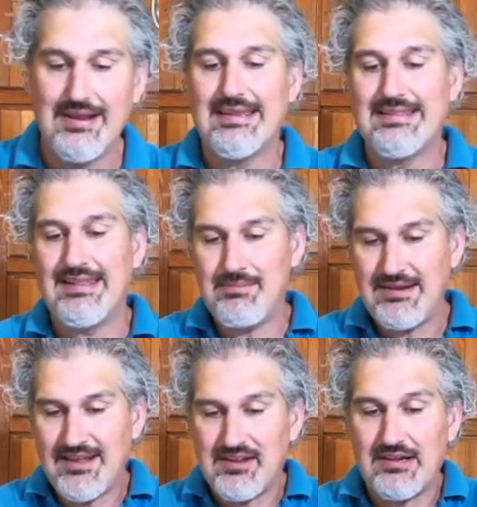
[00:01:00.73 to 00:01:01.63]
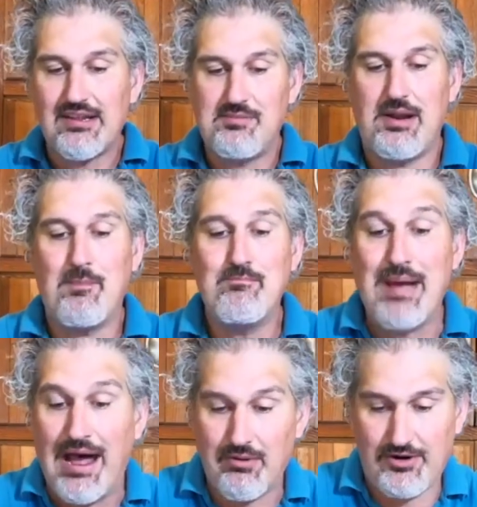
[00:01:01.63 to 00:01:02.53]
Let me tell you a little bit
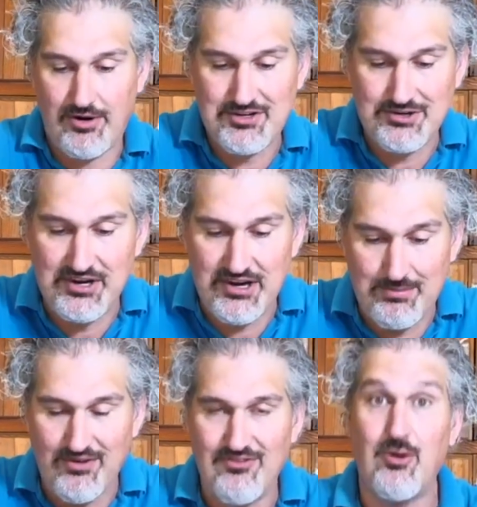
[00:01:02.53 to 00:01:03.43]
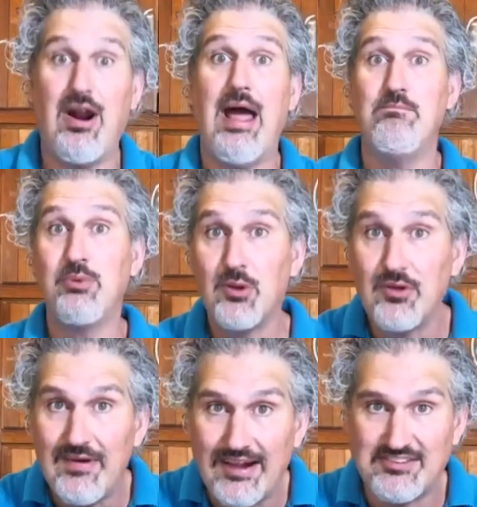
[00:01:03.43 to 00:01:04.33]
about Gertrude here before I pull
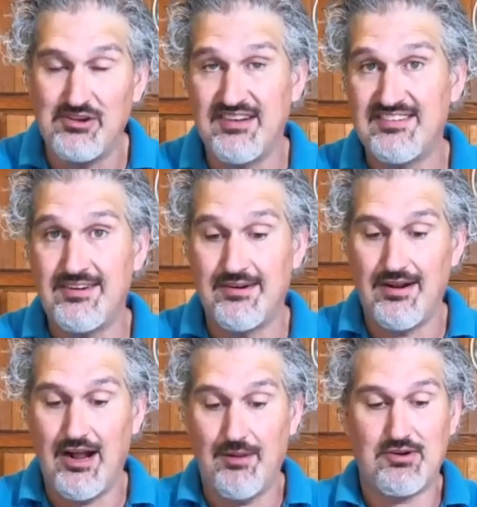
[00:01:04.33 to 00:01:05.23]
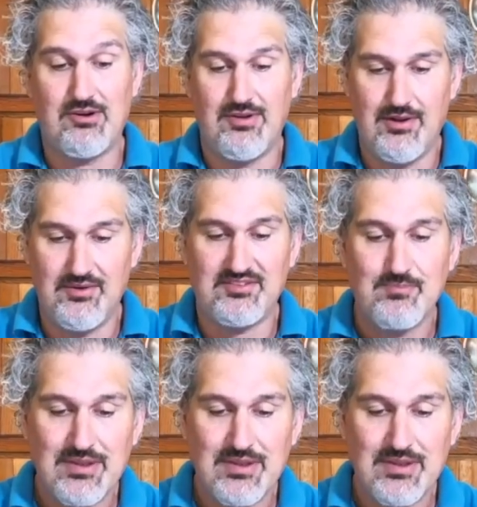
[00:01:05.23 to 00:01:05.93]
her out so you can see her up close.